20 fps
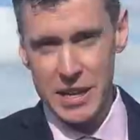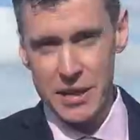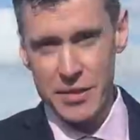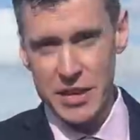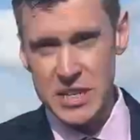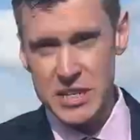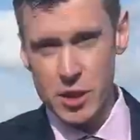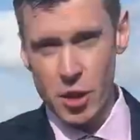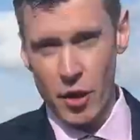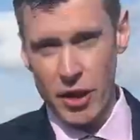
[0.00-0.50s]

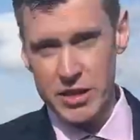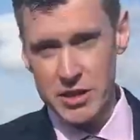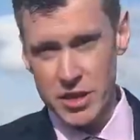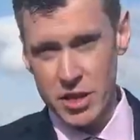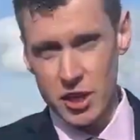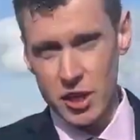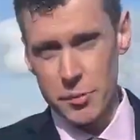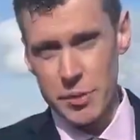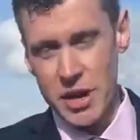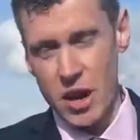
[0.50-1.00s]
These lines are
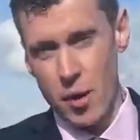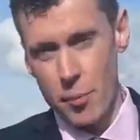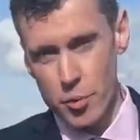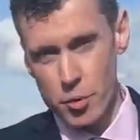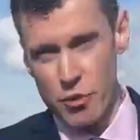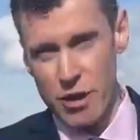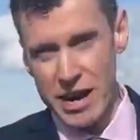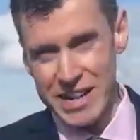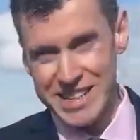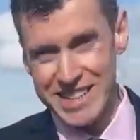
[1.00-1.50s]
going to be
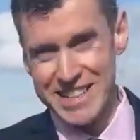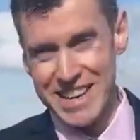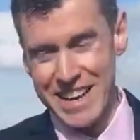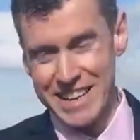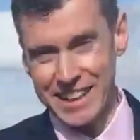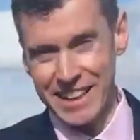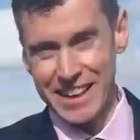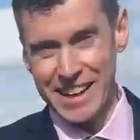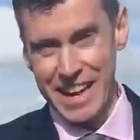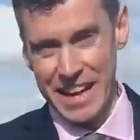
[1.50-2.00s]
upgraded
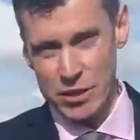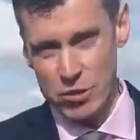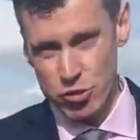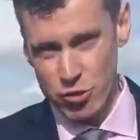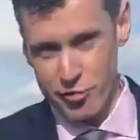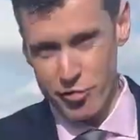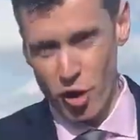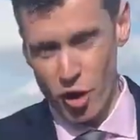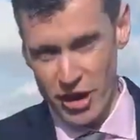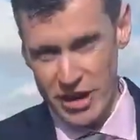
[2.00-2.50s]
and
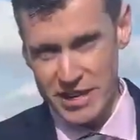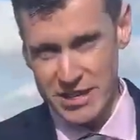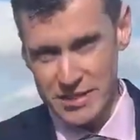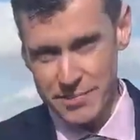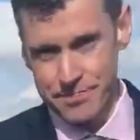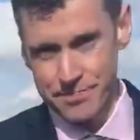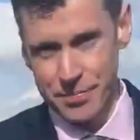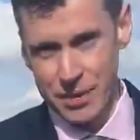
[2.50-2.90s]
electrified.